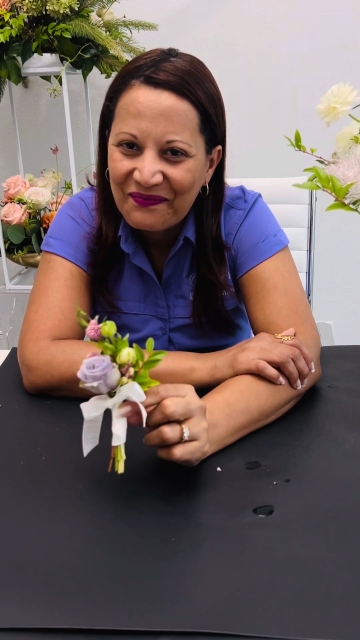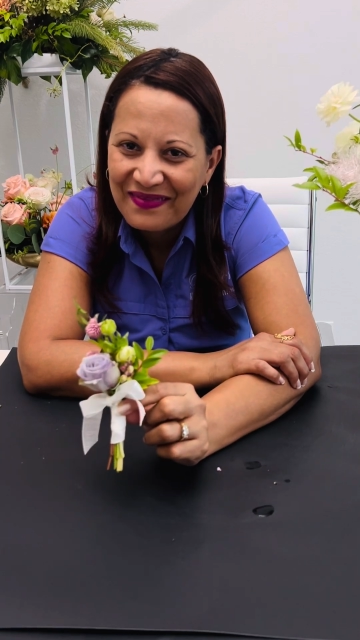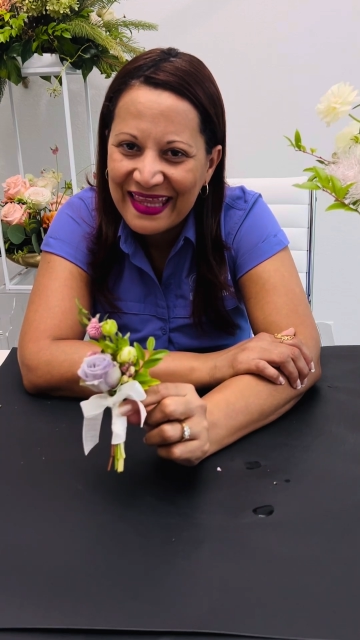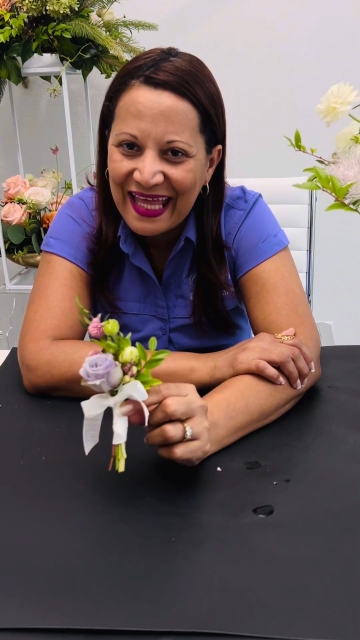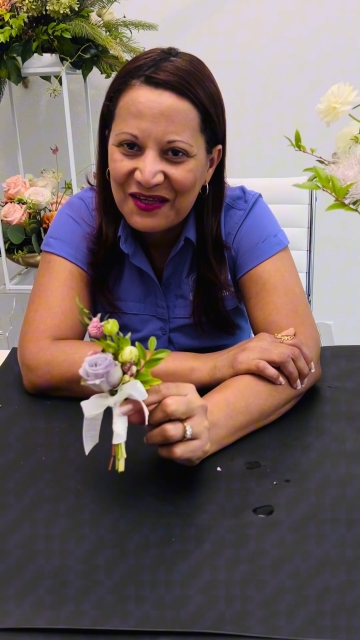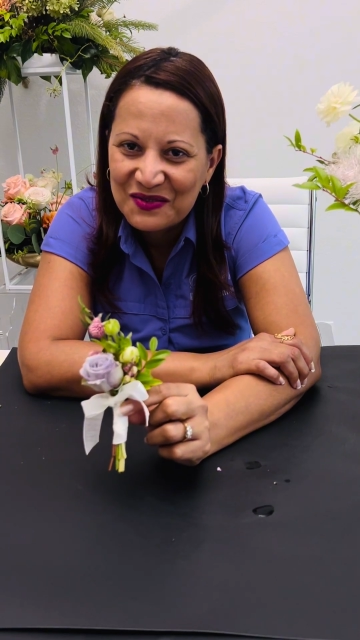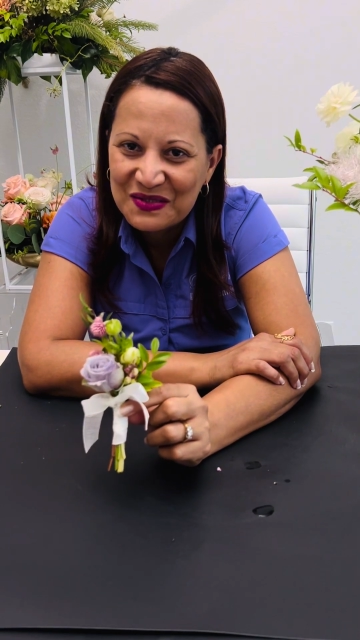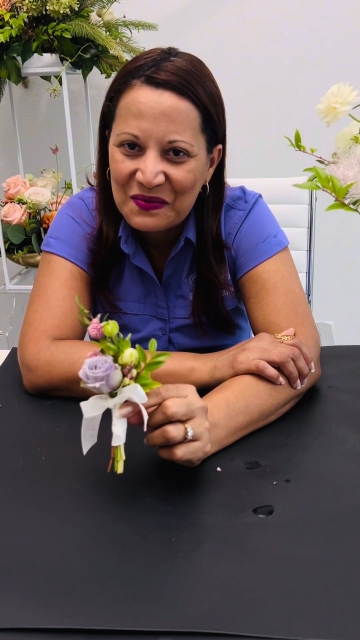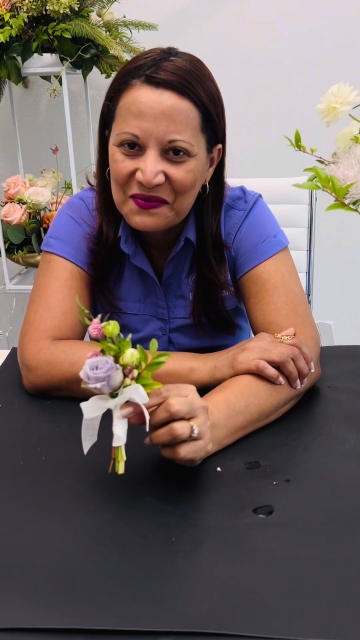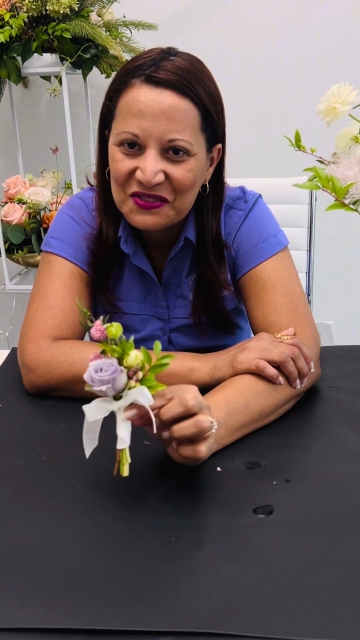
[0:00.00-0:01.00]
Thank you so
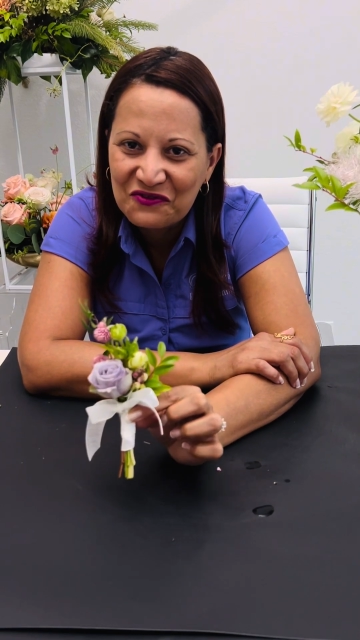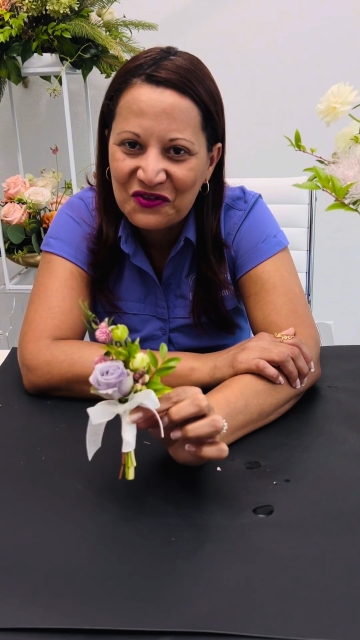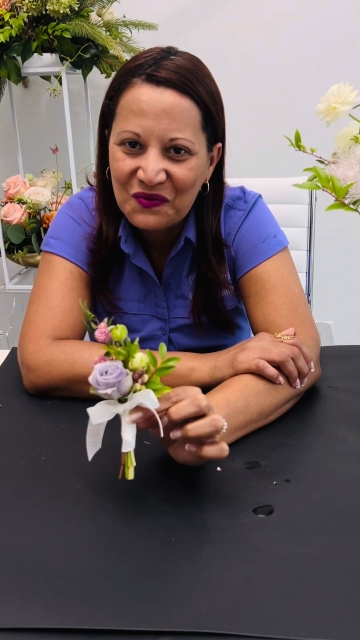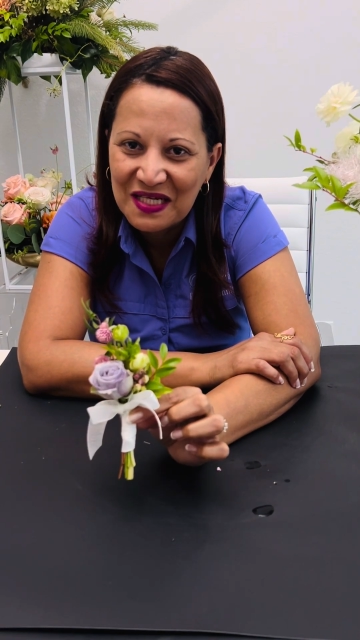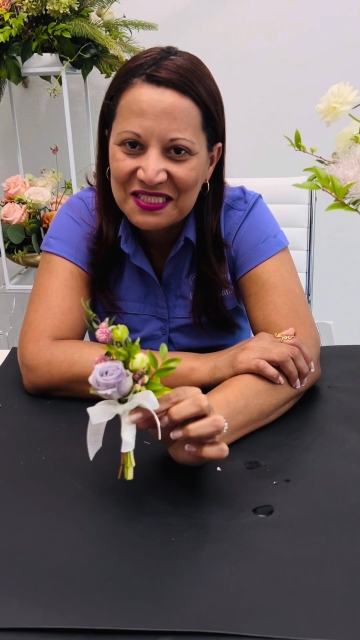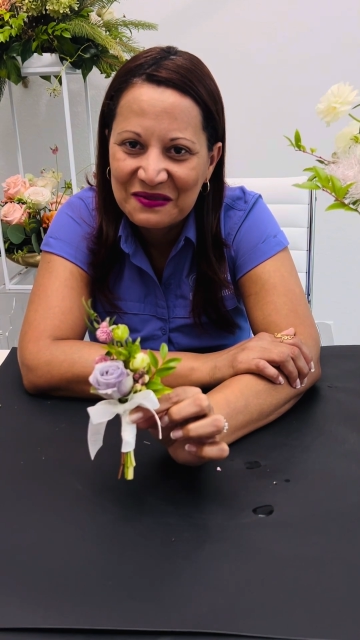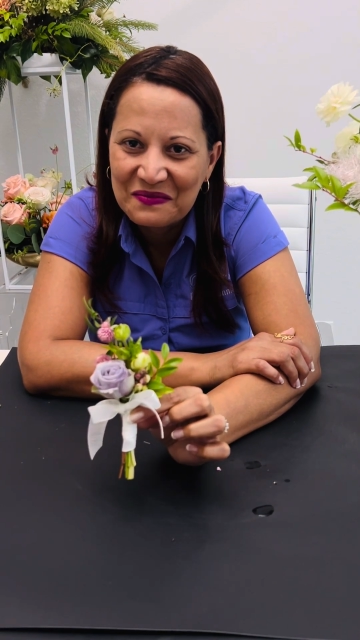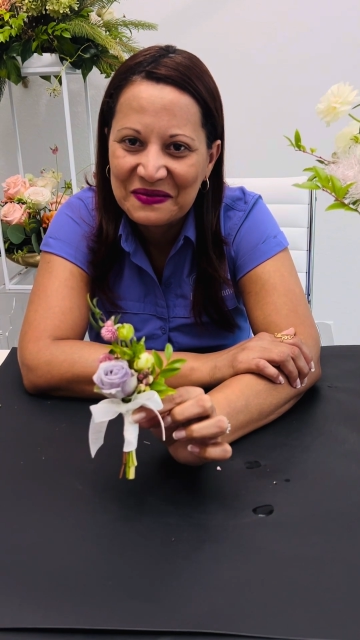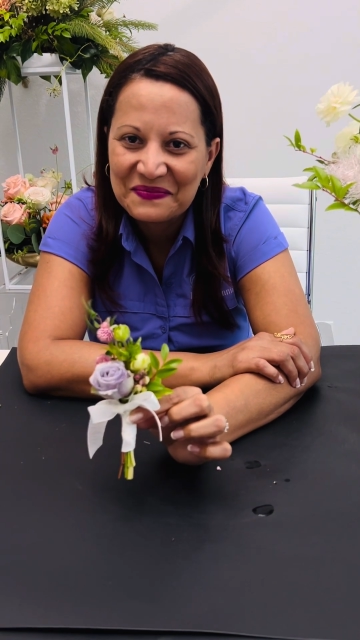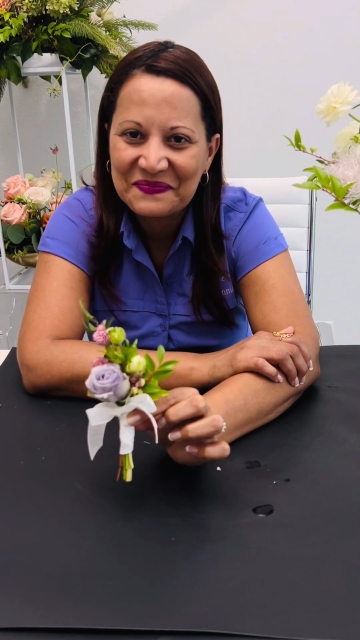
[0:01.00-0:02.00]
much for watching
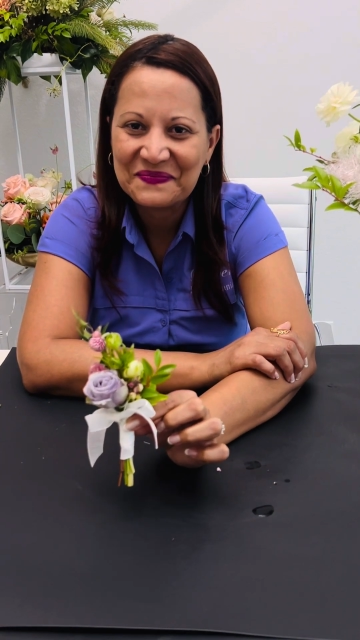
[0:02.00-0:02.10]
me.